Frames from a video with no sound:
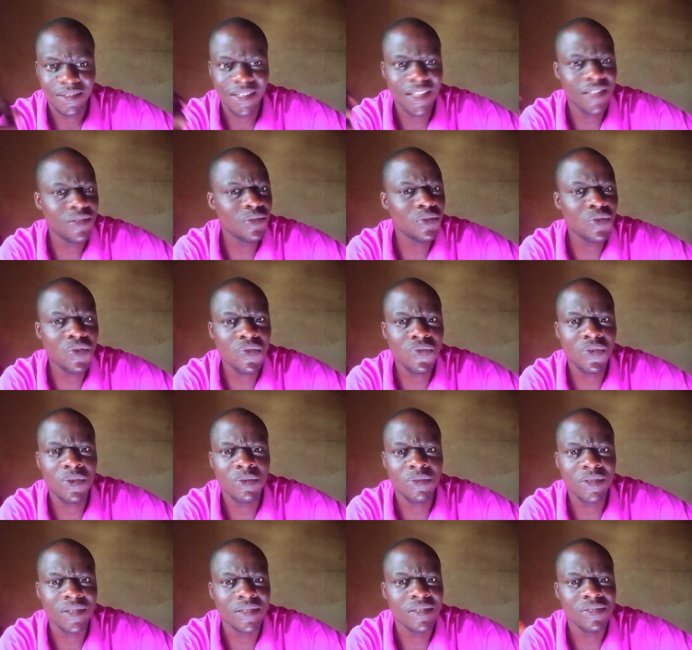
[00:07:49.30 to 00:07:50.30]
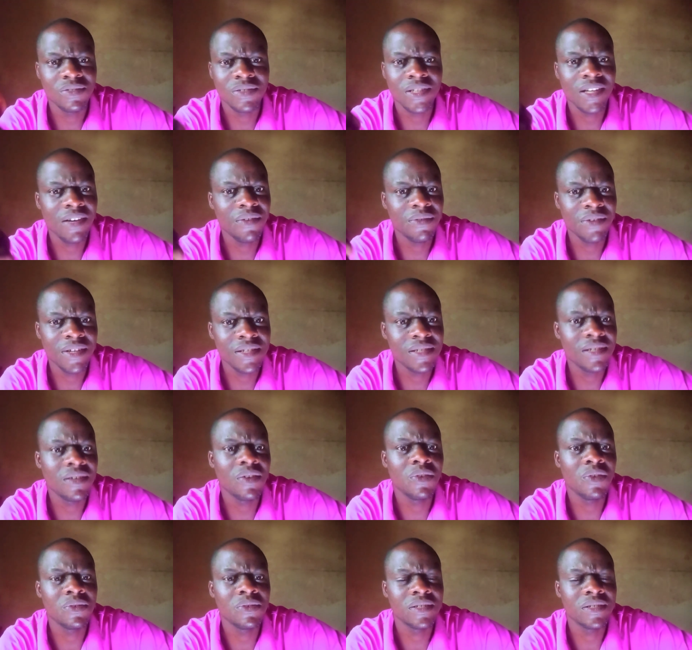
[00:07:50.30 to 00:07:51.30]
then you go for it you start
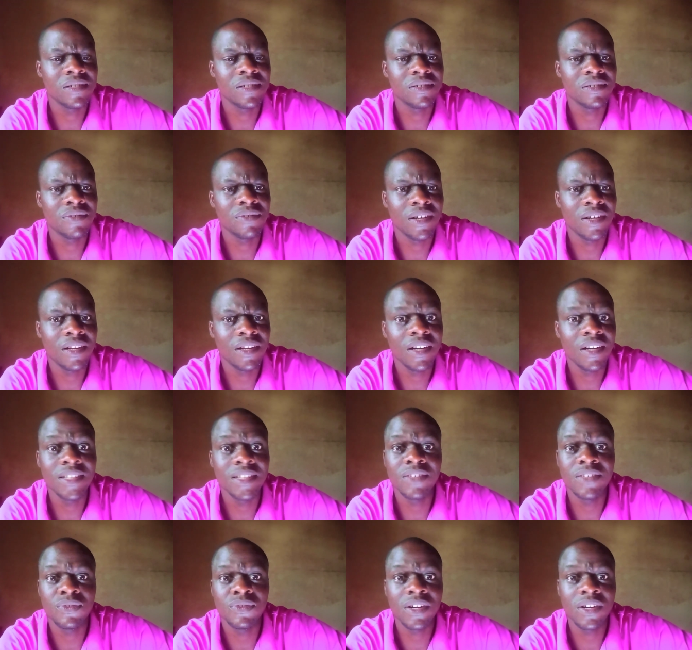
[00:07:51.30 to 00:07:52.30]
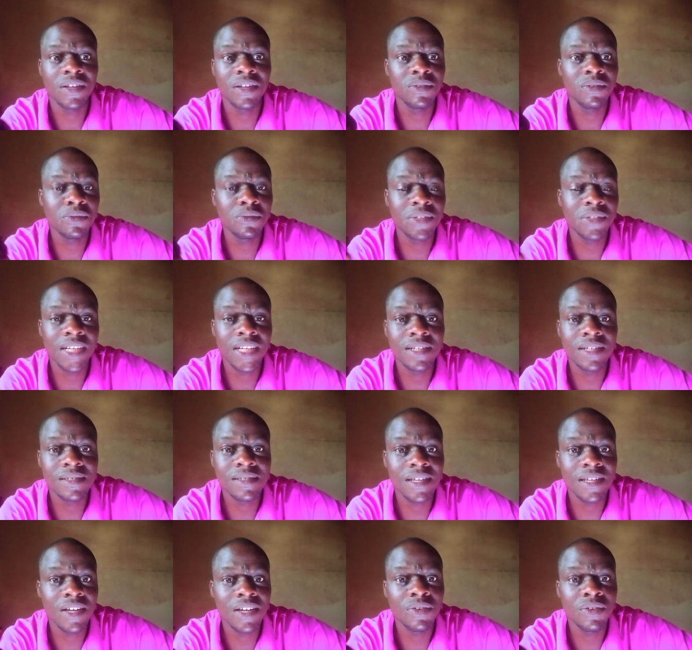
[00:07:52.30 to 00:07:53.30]
creating content around that if you are a good
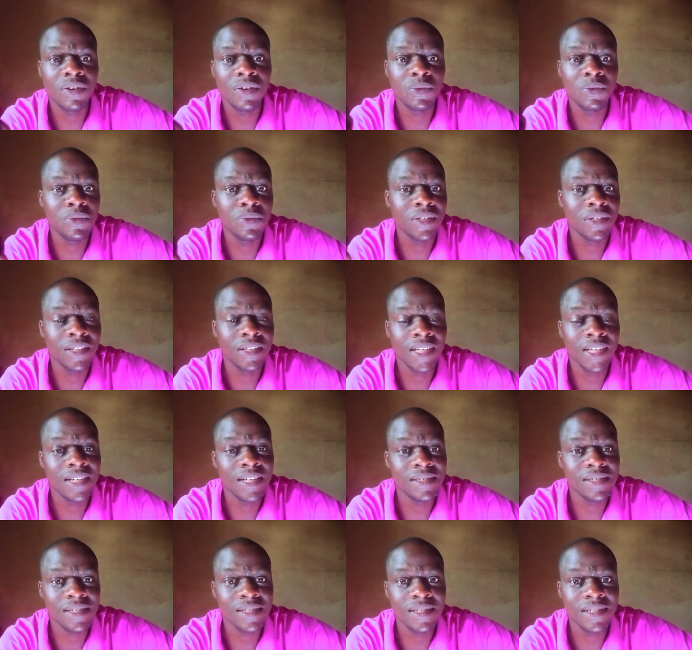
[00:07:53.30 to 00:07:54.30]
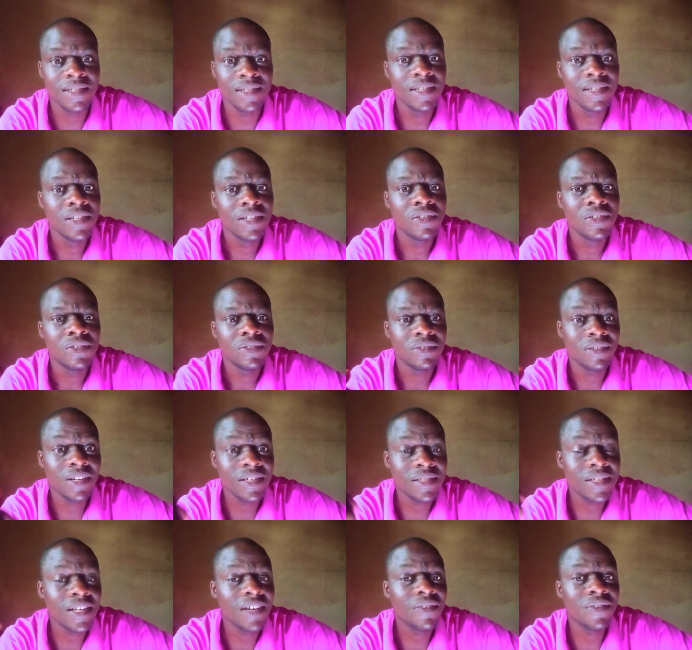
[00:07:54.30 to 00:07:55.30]
dancer you're good in dancing you
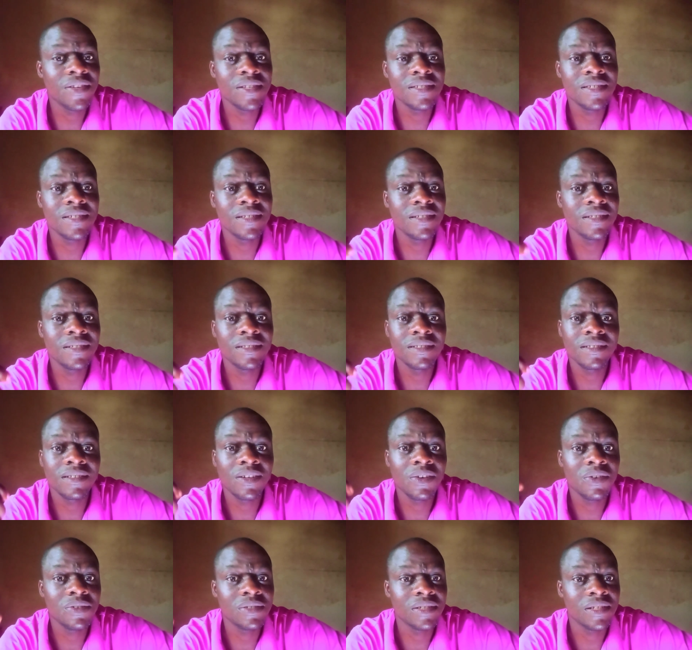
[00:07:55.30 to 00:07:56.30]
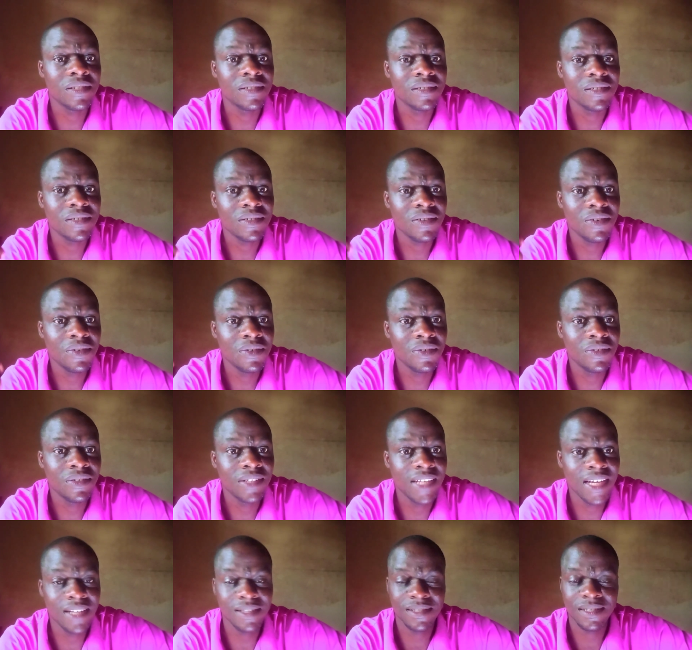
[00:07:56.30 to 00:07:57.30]
can start creating content
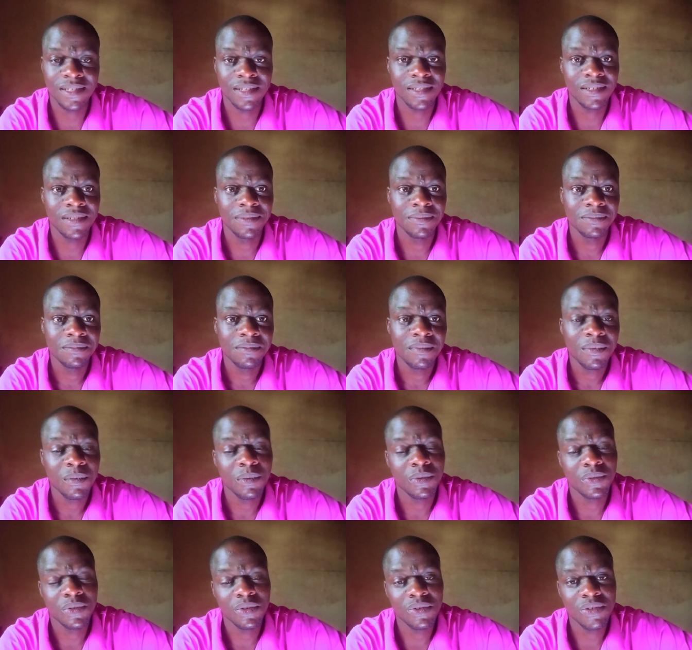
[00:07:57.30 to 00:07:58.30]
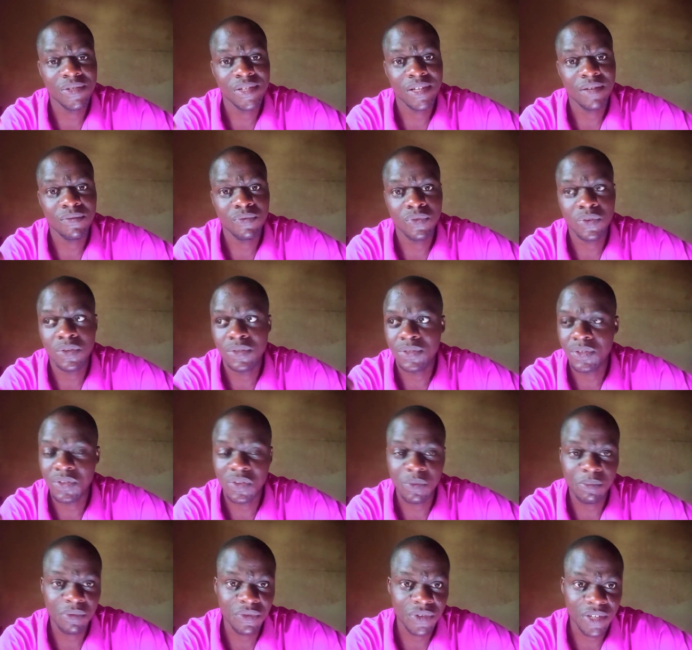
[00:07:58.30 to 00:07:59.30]
on dancing but always avoid
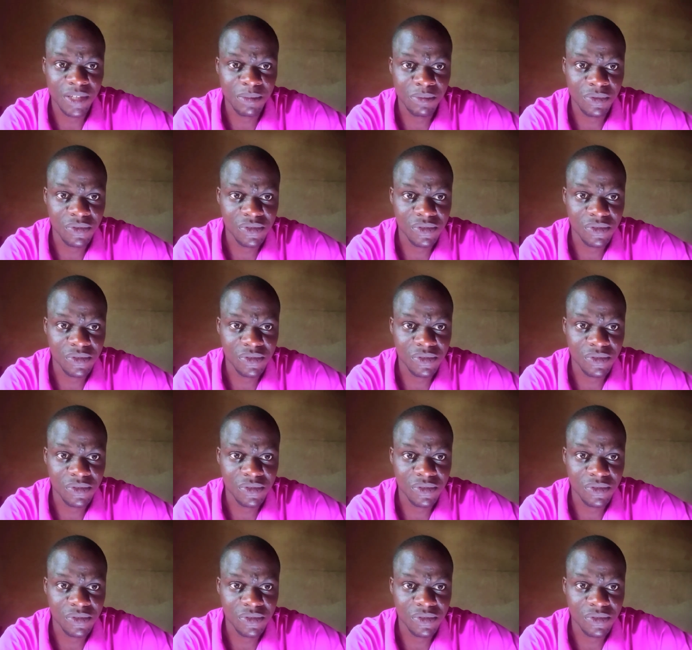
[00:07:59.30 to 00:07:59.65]
copyright